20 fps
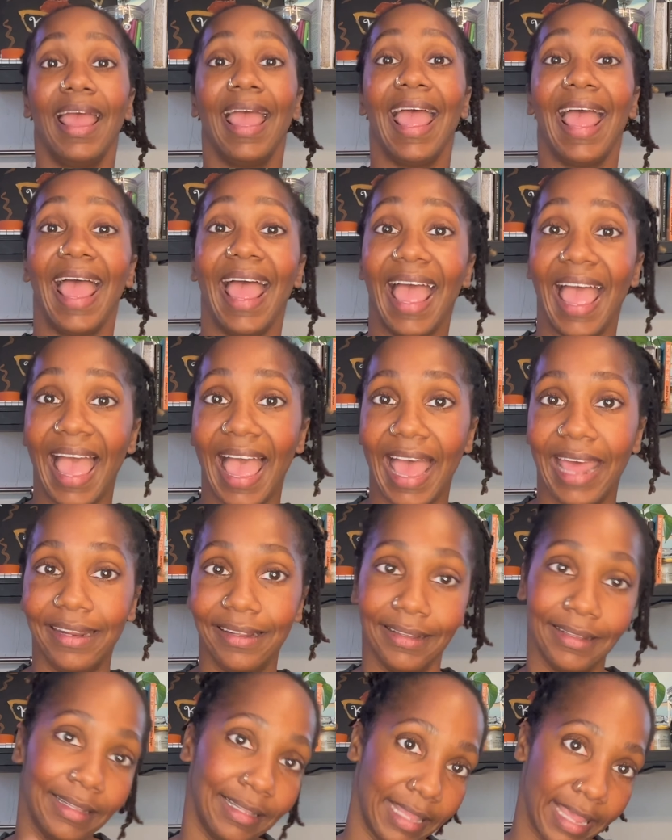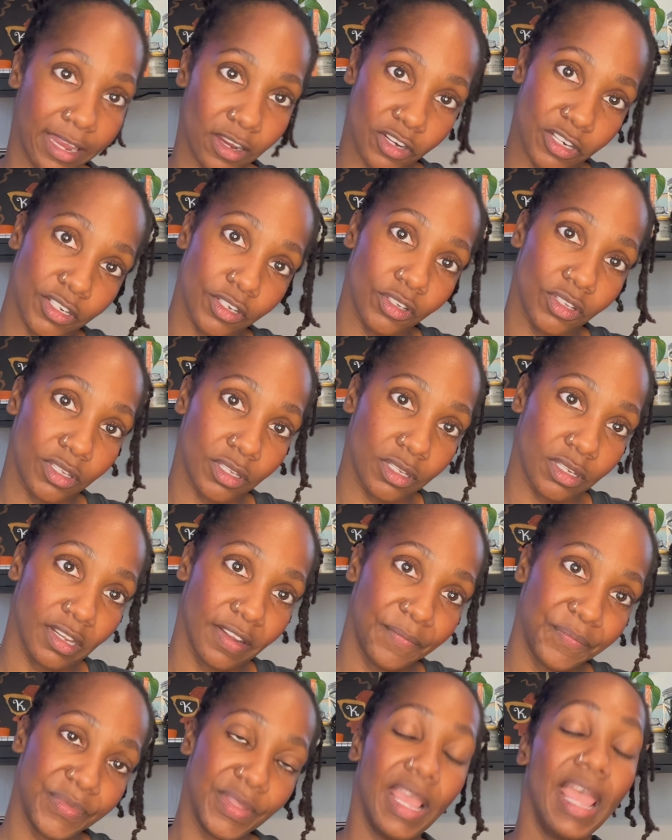add layers
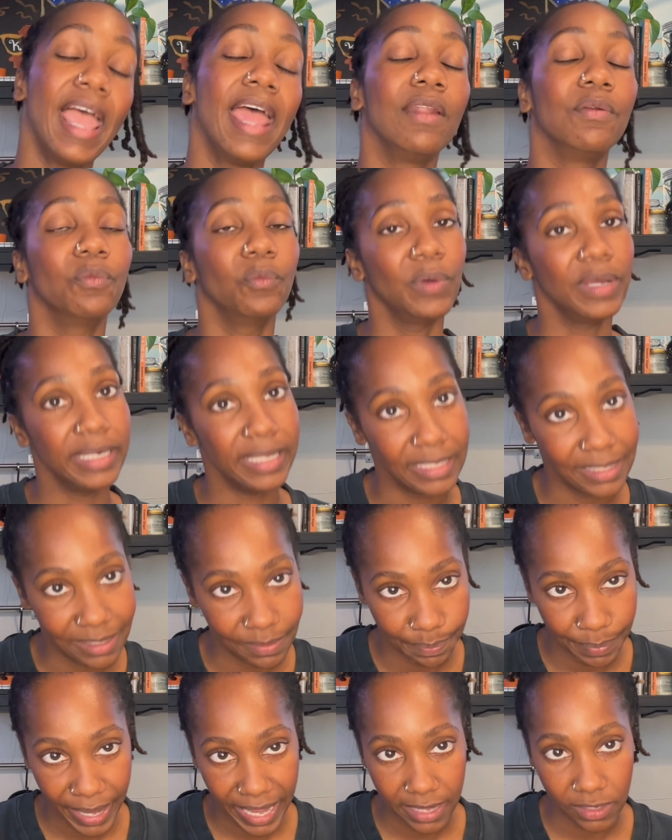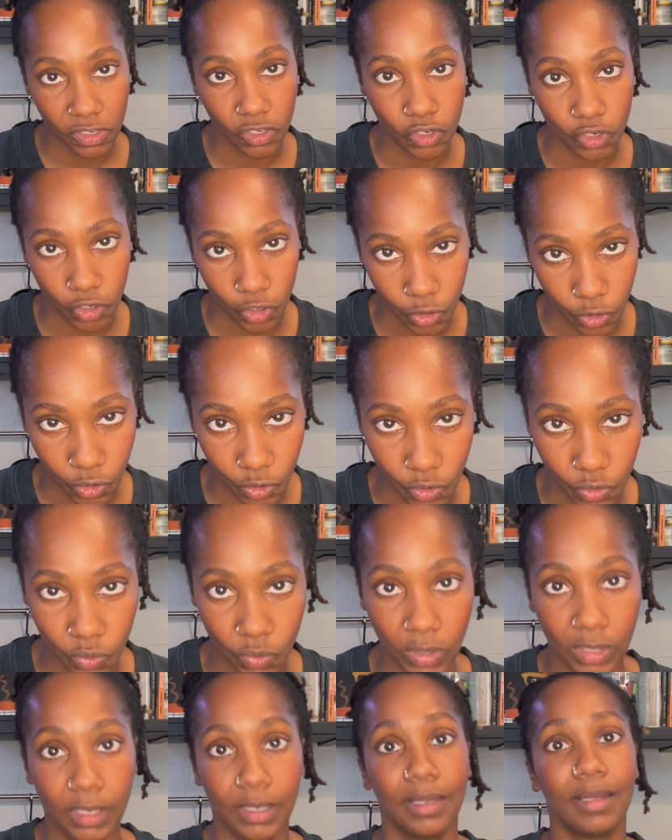and when it's best to